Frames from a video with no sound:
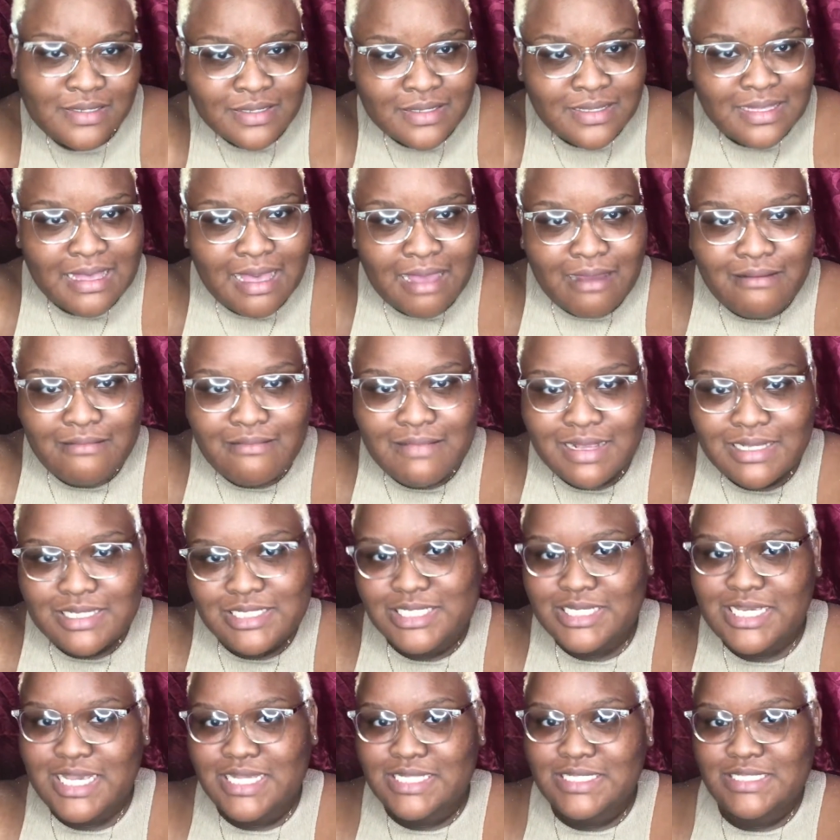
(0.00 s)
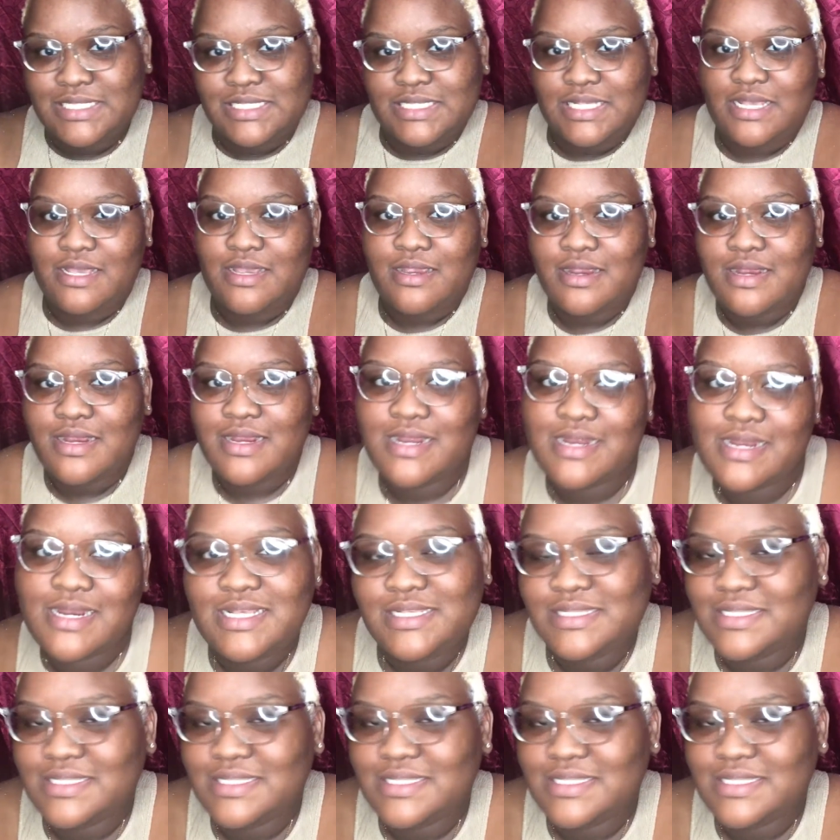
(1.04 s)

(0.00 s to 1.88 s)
Can't rock shots here. This